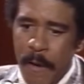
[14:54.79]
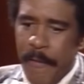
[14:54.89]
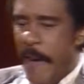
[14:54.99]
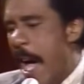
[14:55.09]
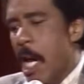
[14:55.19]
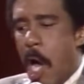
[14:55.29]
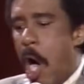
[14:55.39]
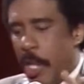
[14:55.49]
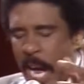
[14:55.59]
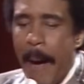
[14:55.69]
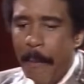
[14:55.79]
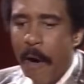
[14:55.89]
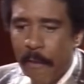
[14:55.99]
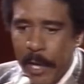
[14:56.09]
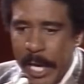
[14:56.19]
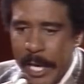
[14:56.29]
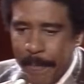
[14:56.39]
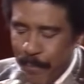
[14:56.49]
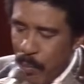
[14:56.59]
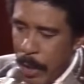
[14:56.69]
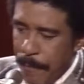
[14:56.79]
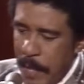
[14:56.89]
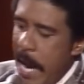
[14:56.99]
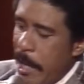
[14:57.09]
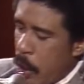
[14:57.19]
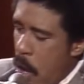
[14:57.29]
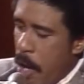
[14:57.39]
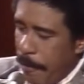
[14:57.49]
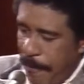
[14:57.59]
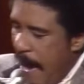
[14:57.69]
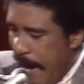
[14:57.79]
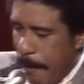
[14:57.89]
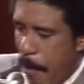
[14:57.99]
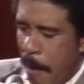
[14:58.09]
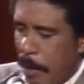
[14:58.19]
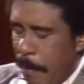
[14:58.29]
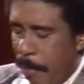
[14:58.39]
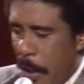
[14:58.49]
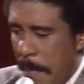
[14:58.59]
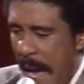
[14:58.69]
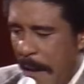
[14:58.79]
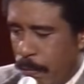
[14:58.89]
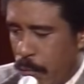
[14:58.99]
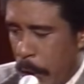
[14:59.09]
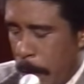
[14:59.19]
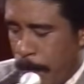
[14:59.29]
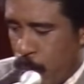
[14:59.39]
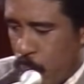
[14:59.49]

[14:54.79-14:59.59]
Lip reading: Fell on top of her. Then they had to call the fire department to pull him out, you know.